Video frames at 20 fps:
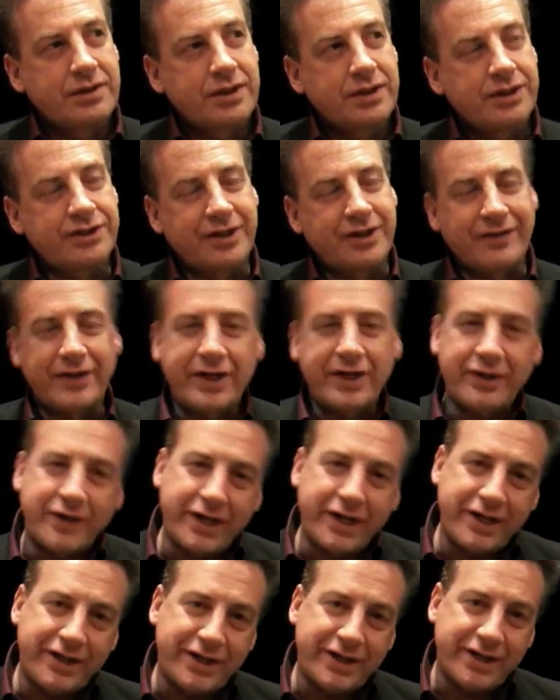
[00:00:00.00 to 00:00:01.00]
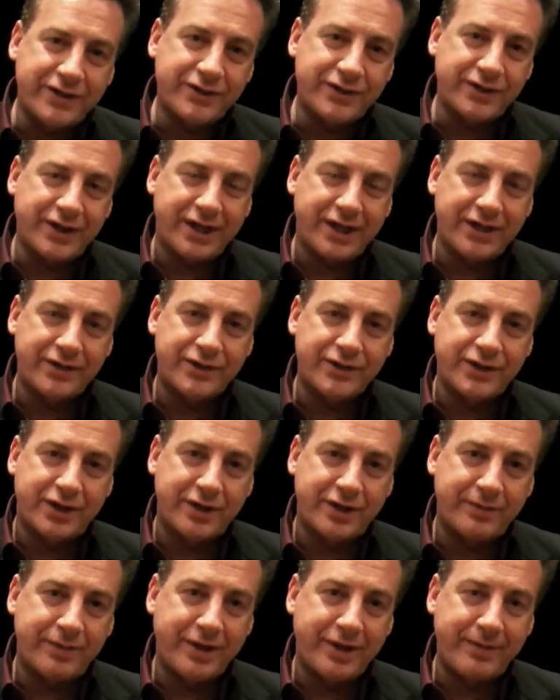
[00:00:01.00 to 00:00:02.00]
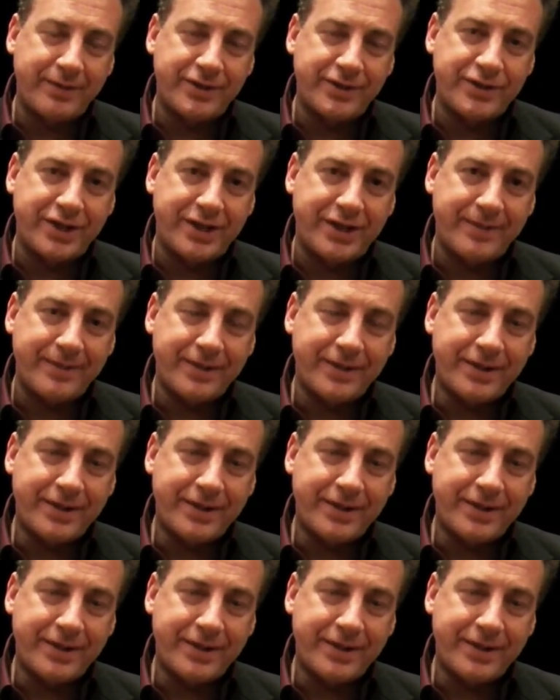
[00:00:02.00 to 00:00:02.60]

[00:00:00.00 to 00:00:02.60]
$70,000 or $80,000 on in pipe and drape.